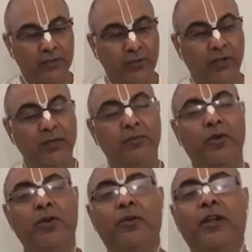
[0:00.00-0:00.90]
So you can
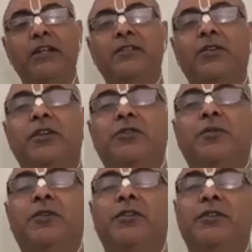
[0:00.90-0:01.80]
progress on your
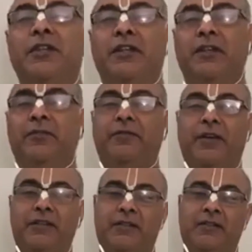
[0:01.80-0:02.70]
spiritual journey
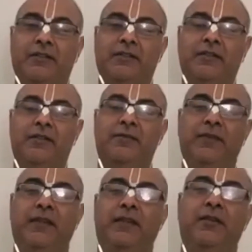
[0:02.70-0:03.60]
faster.
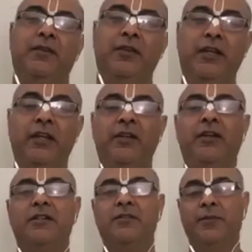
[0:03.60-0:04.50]
You get
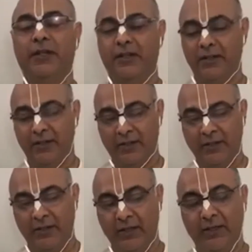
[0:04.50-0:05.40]
God's speed.
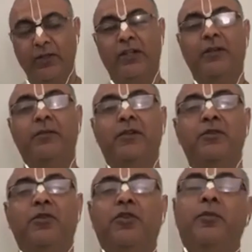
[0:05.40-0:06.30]
And you are able to
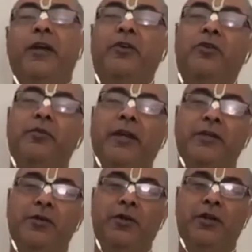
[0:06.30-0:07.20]
go back home, back
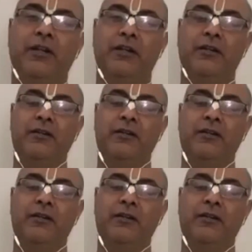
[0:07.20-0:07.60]
to Godhead.